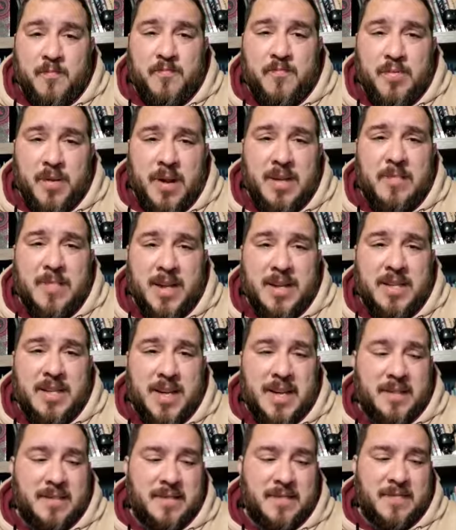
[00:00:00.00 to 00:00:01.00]
pretty big
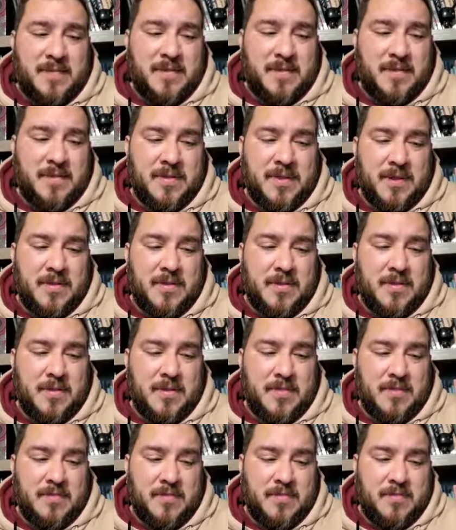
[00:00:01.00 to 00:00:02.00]
chance of losing
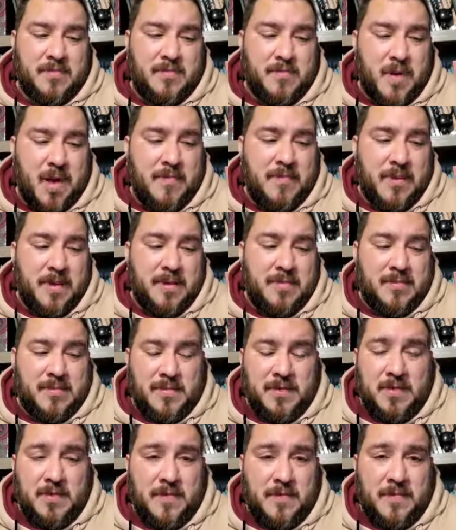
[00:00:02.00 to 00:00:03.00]
your weapon
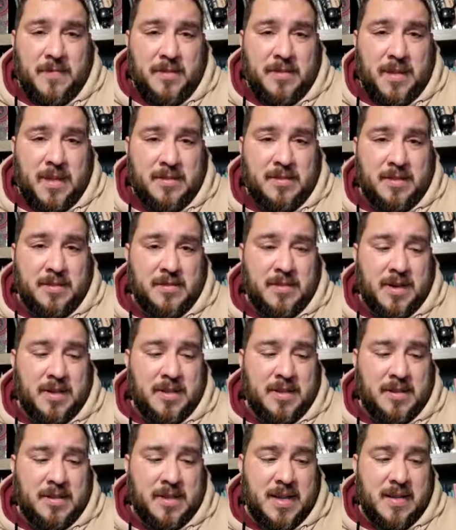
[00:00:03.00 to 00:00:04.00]
to a failed
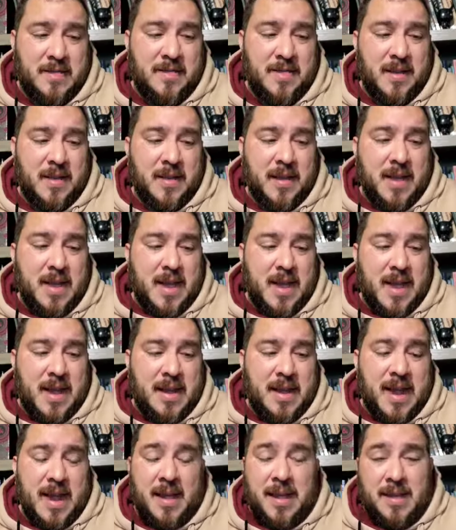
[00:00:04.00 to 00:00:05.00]
concentration save,
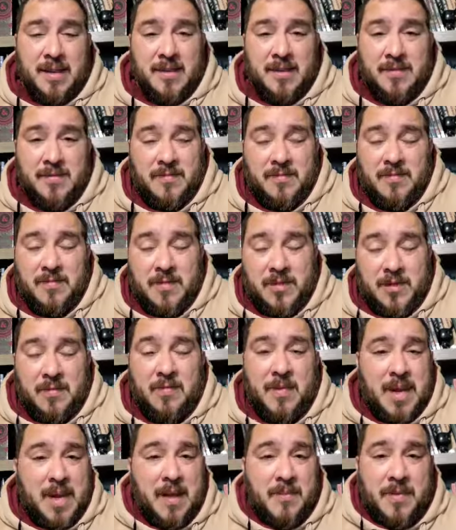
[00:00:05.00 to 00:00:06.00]
and not, and you
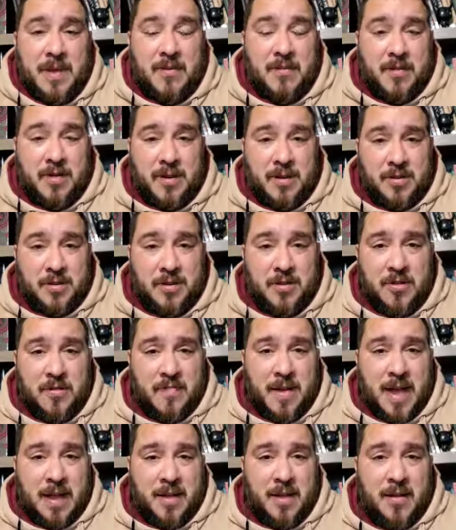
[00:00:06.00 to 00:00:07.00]
may not be able to conjure
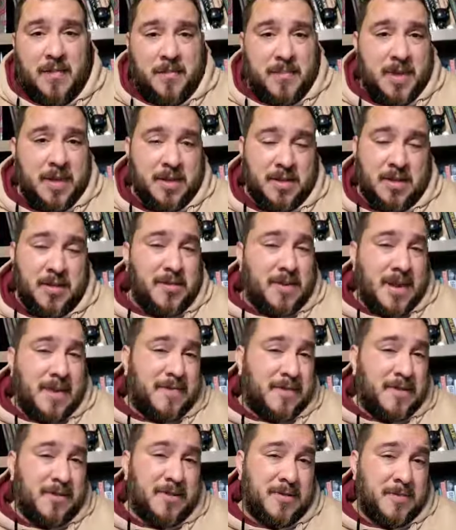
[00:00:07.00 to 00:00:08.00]
it back up because you only
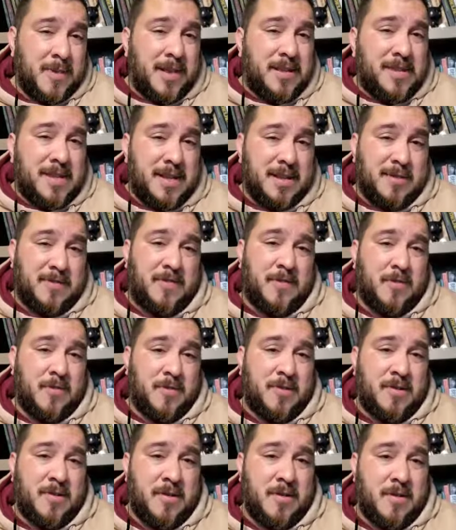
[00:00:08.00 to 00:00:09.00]
have two spell slots for
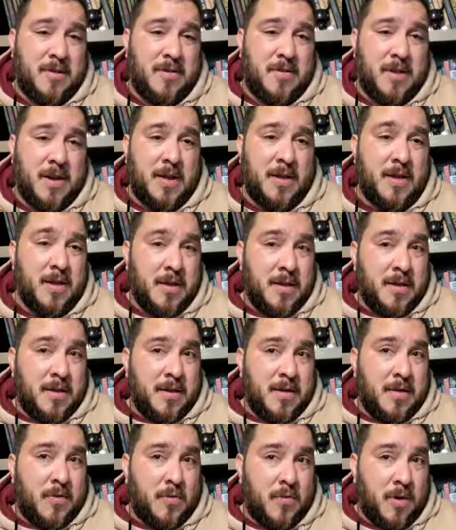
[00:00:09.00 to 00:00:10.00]
most of your career.
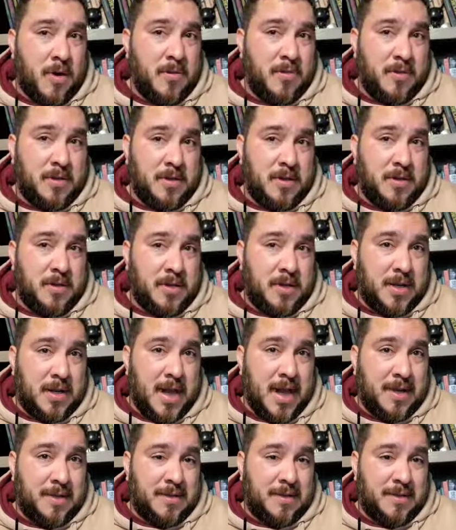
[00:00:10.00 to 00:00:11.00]
One was used to
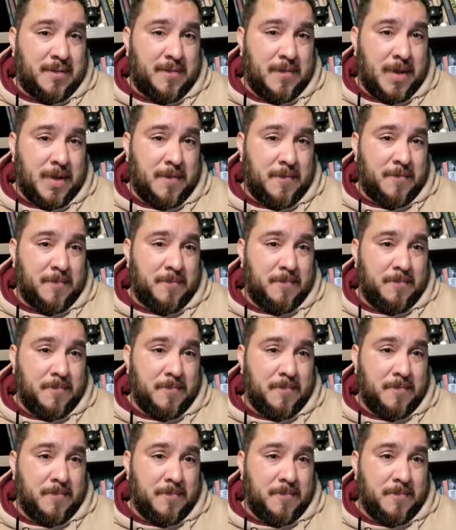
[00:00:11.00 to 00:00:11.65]
cast a spell,